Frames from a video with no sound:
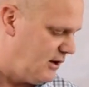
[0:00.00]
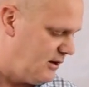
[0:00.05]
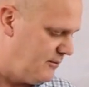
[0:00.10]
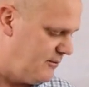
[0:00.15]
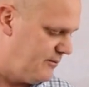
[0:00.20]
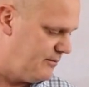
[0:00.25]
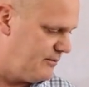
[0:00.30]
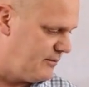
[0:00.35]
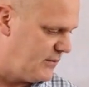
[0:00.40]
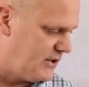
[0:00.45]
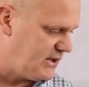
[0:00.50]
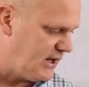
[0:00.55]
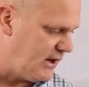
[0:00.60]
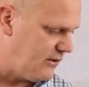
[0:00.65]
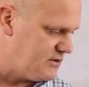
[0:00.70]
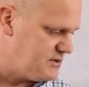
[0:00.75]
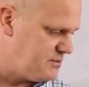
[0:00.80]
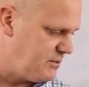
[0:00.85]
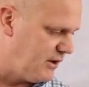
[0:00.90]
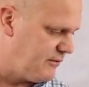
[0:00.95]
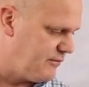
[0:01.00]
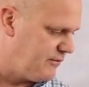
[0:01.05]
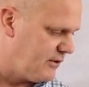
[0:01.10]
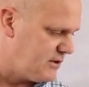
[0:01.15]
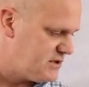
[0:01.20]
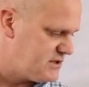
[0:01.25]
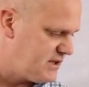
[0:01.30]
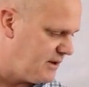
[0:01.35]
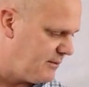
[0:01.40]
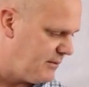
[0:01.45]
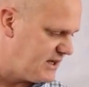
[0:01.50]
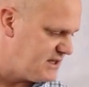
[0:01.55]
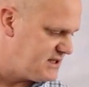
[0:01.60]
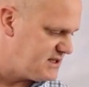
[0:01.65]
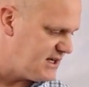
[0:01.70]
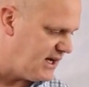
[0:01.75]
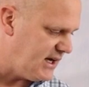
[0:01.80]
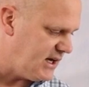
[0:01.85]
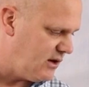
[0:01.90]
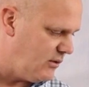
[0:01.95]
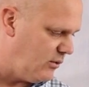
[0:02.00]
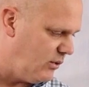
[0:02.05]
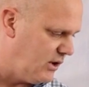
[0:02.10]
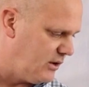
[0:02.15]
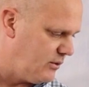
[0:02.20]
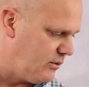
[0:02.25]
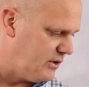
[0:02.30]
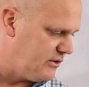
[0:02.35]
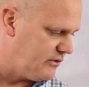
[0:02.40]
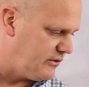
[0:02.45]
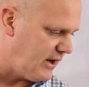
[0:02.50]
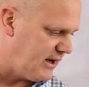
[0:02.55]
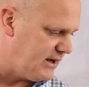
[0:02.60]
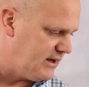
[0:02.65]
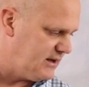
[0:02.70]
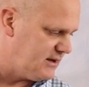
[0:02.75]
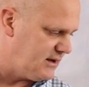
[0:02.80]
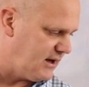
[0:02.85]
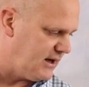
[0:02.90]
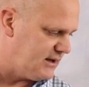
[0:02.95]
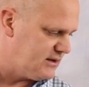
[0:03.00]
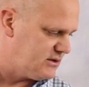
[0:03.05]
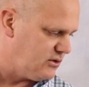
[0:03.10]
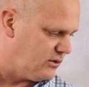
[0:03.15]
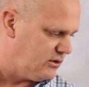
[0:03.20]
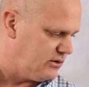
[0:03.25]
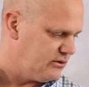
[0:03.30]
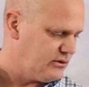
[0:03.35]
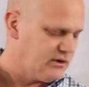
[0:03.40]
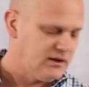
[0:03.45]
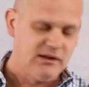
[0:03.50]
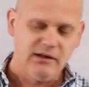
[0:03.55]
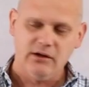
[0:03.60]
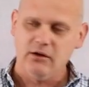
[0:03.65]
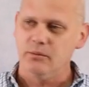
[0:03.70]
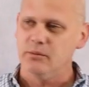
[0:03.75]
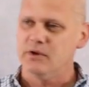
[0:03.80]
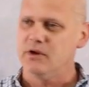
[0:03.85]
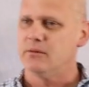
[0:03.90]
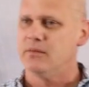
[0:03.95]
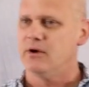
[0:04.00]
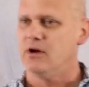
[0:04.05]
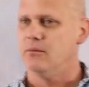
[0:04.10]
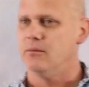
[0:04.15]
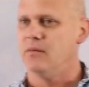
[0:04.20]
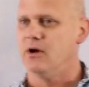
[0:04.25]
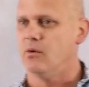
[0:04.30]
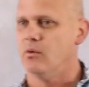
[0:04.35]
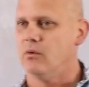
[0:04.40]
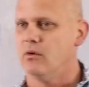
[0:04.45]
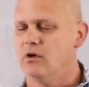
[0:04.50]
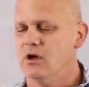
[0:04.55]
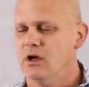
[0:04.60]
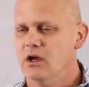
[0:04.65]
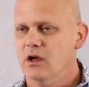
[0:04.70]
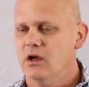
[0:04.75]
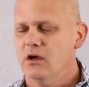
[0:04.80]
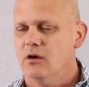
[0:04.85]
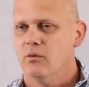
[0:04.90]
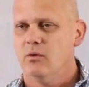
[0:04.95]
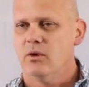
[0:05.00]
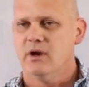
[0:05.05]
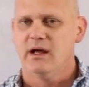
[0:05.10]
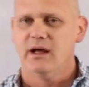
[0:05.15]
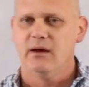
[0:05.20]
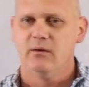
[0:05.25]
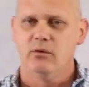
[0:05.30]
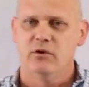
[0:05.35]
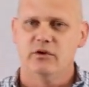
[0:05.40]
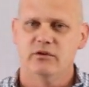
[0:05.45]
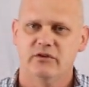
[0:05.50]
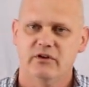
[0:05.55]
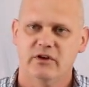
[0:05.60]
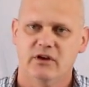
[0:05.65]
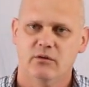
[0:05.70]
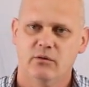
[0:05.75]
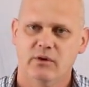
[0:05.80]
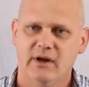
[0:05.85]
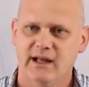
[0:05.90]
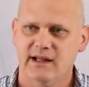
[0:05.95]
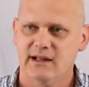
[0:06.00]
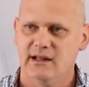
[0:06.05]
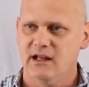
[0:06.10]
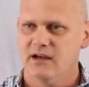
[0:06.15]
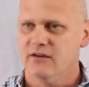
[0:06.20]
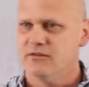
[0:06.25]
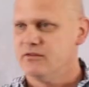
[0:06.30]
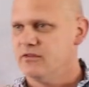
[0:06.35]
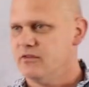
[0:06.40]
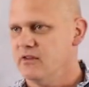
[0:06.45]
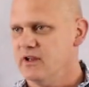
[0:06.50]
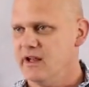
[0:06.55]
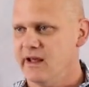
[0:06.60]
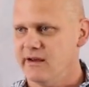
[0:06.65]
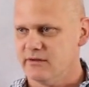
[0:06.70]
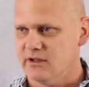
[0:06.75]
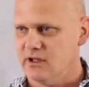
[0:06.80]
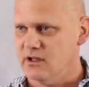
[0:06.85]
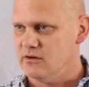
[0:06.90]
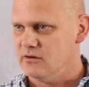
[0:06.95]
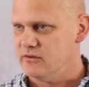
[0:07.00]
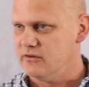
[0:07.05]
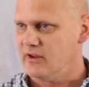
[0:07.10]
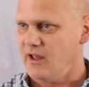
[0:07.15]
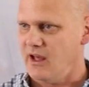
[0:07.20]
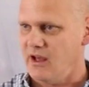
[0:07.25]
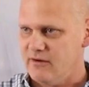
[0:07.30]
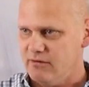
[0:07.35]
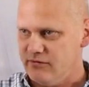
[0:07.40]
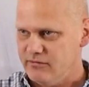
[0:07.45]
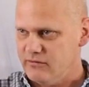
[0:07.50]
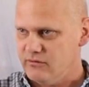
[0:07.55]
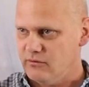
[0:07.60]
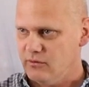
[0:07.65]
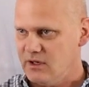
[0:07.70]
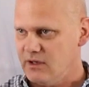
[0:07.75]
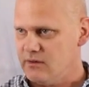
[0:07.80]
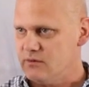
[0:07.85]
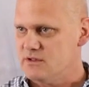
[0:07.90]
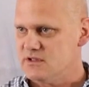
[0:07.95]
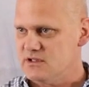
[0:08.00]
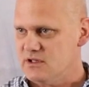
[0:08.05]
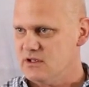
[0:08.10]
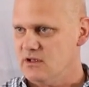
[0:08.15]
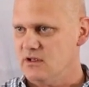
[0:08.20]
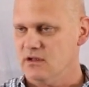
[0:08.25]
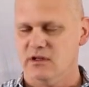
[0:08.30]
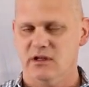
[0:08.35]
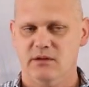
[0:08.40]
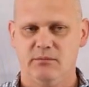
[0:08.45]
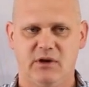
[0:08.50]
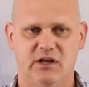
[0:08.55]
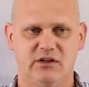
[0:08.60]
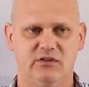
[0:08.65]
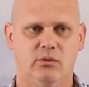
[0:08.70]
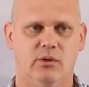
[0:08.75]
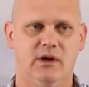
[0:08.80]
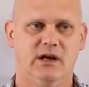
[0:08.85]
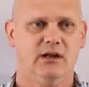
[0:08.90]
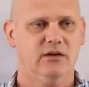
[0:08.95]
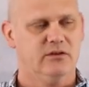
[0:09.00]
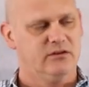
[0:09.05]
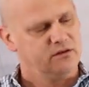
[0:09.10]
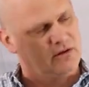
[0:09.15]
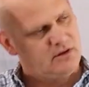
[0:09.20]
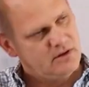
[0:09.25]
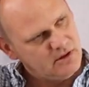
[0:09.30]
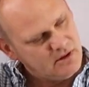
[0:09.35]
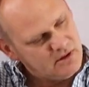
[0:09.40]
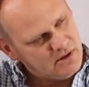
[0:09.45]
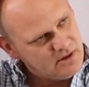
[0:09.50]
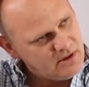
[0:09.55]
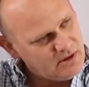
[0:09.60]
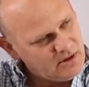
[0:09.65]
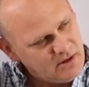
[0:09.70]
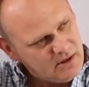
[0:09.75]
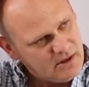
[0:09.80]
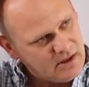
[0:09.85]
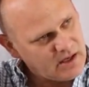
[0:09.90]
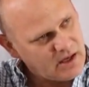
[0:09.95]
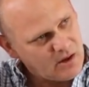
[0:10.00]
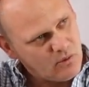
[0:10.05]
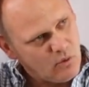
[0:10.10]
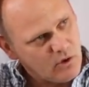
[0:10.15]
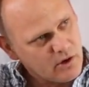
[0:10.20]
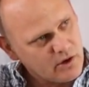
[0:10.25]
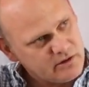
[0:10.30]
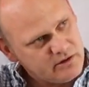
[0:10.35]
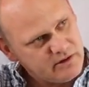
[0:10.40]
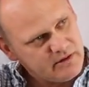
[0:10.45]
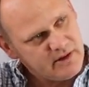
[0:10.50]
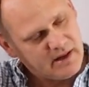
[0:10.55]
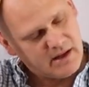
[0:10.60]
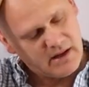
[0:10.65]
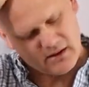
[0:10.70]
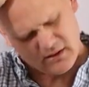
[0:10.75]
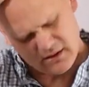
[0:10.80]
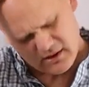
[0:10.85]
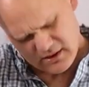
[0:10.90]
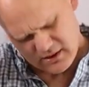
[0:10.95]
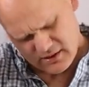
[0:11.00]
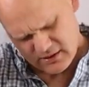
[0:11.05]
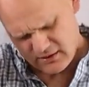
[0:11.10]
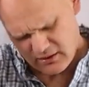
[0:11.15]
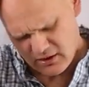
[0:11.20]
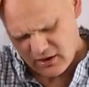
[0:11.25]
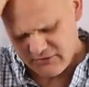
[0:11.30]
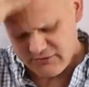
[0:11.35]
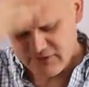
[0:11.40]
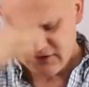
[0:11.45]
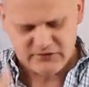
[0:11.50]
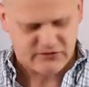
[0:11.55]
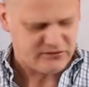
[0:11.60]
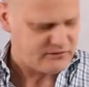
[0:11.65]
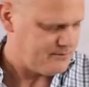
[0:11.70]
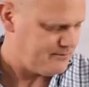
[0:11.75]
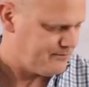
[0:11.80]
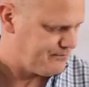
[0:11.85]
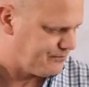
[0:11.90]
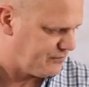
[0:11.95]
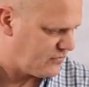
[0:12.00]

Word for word: Um, but that was my first. Then my second one was I did. I told you a little bit about my when I was uh, when I left the Navigator staff when I was uh, in my twenties, and I worked in that uh, office.